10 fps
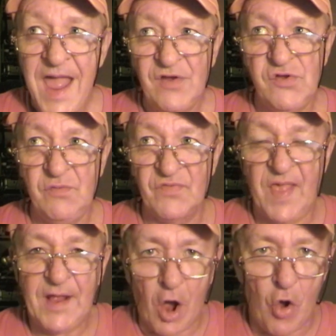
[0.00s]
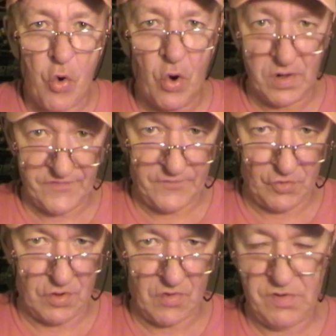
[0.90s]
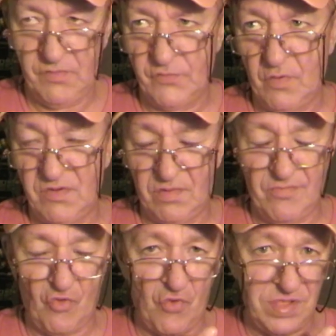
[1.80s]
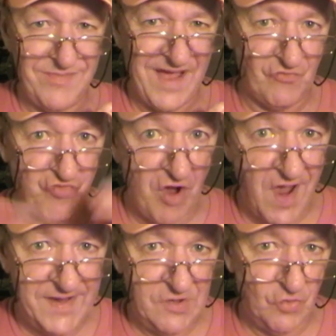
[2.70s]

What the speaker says: And she was like a horse girl. She was all about riding